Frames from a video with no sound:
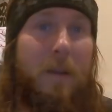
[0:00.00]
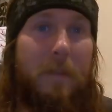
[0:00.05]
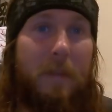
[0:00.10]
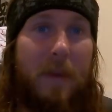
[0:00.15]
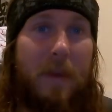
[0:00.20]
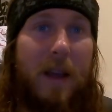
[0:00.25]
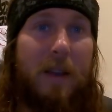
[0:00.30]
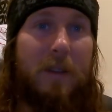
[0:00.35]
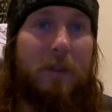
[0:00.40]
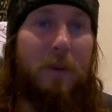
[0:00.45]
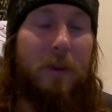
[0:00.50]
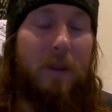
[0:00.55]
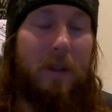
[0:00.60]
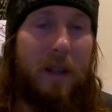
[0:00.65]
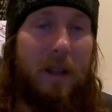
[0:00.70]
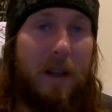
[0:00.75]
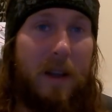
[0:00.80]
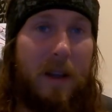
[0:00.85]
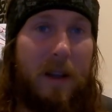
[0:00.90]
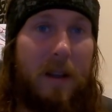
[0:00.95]
to come back to it
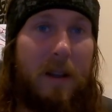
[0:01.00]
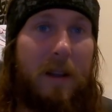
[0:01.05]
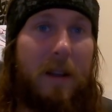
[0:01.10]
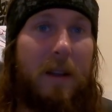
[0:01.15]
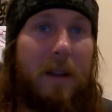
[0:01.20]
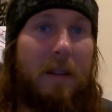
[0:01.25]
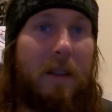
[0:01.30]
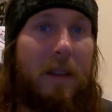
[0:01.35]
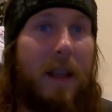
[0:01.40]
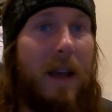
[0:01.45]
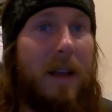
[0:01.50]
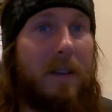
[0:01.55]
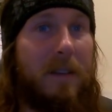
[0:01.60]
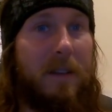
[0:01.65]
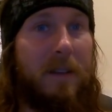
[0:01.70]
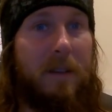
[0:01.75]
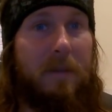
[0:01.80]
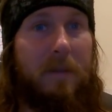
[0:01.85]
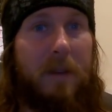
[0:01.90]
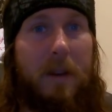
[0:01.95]

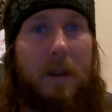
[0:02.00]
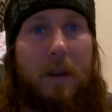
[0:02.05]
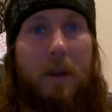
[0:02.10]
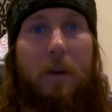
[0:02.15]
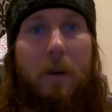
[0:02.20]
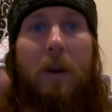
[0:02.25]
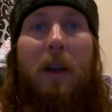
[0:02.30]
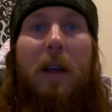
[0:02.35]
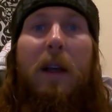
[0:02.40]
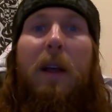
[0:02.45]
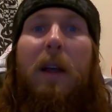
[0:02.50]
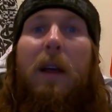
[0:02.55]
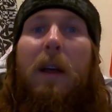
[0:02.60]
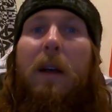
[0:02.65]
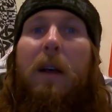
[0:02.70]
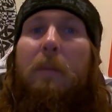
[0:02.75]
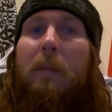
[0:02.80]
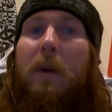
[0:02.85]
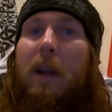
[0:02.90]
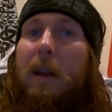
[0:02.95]
last in the video.
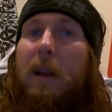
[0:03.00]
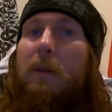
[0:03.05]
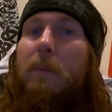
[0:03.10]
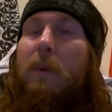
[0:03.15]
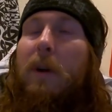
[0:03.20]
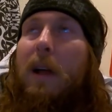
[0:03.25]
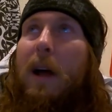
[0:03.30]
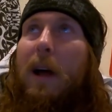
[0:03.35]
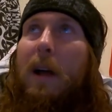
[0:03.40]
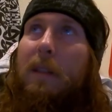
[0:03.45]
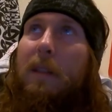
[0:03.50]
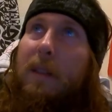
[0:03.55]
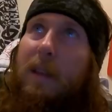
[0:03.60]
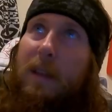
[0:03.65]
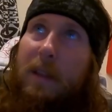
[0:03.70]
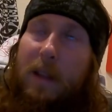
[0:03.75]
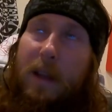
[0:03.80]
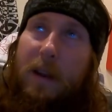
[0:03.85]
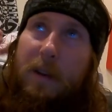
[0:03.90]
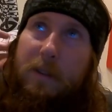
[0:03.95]
But anyway, I
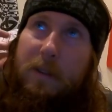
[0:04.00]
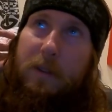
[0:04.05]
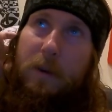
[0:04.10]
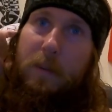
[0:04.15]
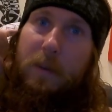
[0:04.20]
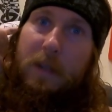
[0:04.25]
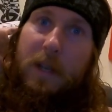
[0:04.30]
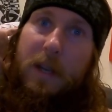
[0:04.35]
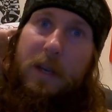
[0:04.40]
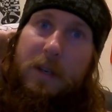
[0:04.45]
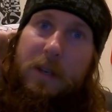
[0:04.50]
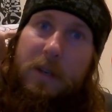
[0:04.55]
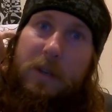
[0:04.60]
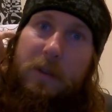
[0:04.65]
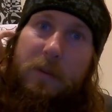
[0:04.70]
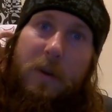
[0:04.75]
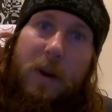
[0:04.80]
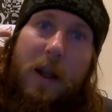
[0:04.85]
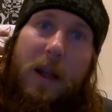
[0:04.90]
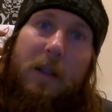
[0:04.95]
think that interpretation
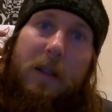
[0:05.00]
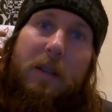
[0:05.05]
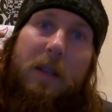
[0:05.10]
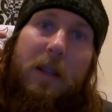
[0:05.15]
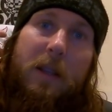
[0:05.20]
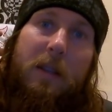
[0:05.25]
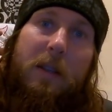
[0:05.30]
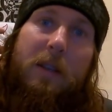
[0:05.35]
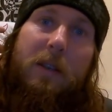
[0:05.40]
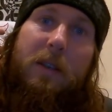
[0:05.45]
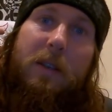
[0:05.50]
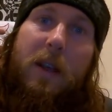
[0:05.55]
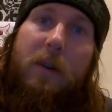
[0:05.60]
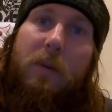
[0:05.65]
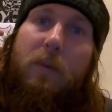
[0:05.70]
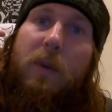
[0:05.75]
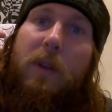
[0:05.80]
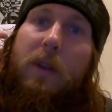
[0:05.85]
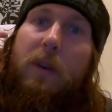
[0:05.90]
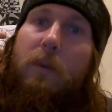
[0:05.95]
is right, that the
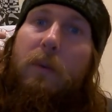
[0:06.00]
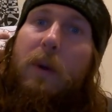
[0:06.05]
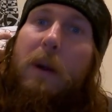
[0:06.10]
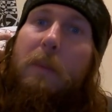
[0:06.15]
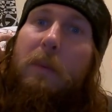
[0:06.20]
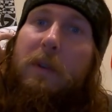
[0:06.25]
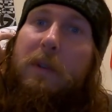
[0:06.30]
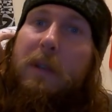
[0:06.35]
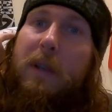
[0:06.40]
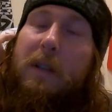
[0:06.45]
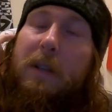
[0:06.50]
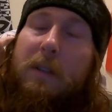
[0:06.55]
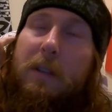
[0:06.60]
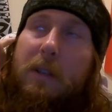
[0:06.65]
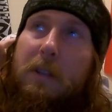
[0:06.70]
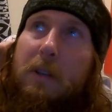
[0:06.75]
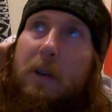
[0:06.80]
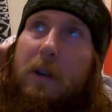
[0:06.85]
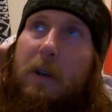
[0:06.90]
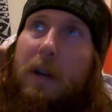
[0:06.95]
sun wheel represents
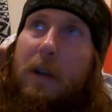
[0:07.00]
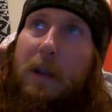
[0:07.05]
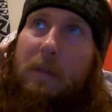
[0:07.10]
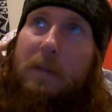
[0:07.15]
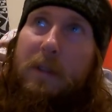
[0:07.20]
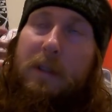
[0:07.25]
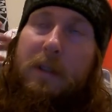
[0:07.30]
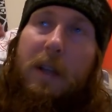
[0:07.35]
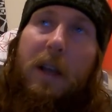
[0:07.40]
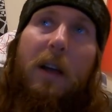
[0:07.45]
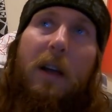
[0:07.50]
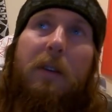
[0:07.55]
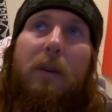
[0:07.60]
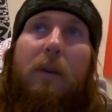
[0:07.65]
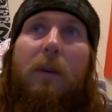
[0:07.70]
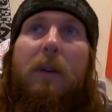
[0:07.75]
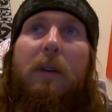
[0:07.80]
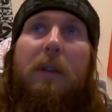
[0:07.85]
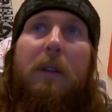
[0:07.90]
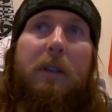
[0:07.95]
the journey of the sun,
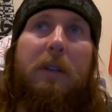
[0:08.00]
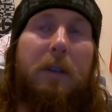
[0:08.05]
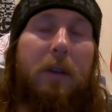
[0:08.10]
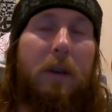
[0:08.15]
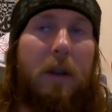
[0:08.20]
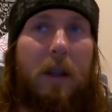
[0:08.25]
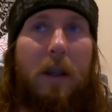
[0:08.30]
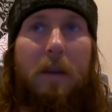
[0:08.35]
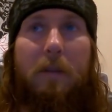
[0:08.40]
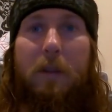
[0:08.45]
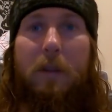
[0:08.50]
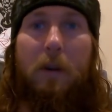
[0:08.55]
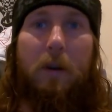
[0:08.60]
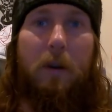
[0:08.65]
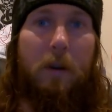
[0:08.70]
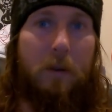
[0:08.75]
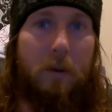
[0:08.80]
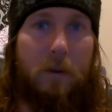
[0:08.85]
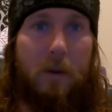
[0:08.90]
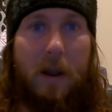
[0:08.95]
or the journey of the
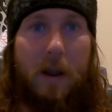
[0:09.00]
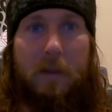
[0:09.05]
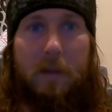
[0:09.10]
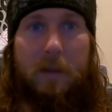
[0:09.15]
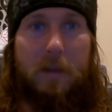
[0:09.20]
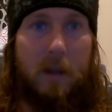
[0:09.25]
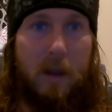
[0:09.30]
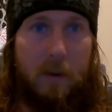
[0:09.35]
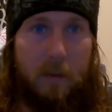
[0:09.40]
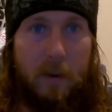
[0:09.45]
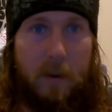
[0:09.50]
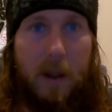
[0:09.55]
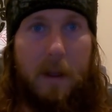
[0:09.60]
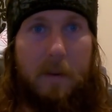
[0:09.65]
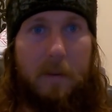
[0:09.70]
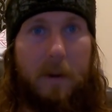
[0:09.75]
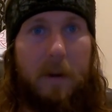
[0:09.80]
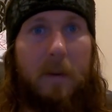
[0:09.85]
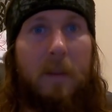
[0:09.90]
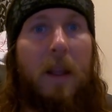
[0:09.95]
earth around the sun,
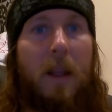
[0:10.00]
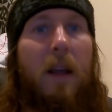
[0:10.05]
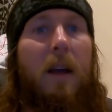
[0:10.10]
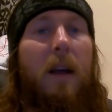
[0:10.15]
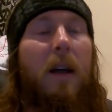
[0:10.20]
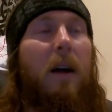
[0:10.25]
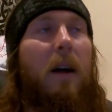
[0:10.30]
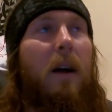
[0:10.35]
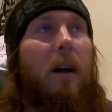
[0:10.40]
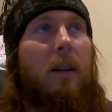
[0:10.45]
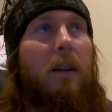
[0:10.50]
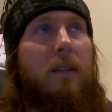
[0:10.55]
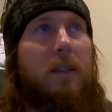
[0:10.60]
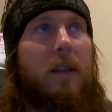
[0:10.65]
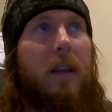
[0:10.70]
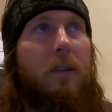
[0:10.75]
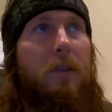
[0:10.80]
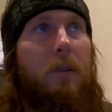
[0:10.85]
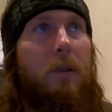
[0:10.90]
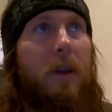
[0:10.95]
whatever. I'll
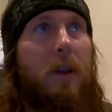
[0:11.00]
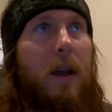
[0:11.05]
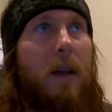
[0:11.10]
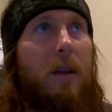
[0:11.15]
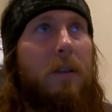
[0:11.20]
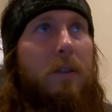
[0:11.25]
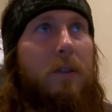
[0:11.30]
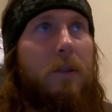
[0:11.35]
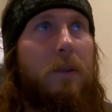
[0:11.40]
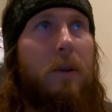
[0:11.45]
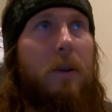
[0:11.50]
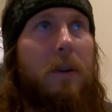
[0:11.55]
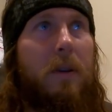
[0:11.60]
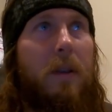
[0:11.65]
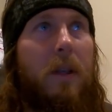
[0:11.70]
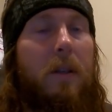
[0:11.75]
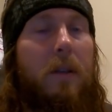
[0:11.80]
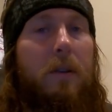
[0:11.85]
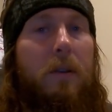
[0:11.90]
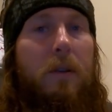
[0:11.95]
send you guys to
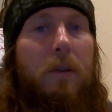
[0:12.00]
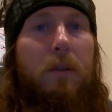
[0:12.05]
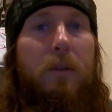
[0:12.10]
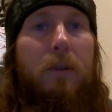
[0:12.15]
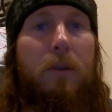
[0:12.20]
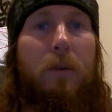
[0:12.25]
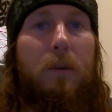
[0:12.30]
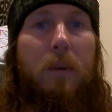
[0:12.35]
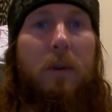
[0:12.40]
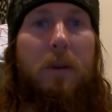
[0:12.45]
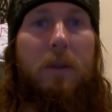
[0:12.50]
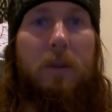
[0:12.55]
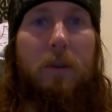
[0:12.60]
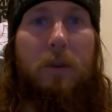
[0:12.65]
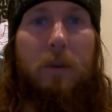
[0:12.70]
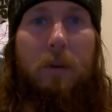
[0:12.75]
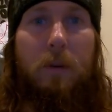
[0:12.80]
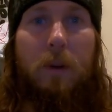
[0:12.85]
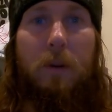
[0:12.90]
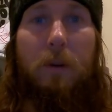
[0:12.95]
another YouTuber
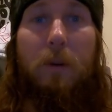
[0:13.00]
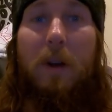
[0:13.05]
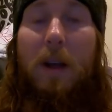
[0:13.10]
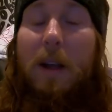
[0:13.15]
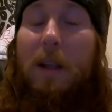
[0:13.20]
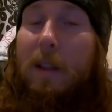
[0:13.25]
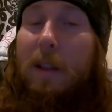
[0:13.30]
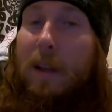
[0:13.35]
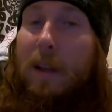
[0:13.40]
too, who I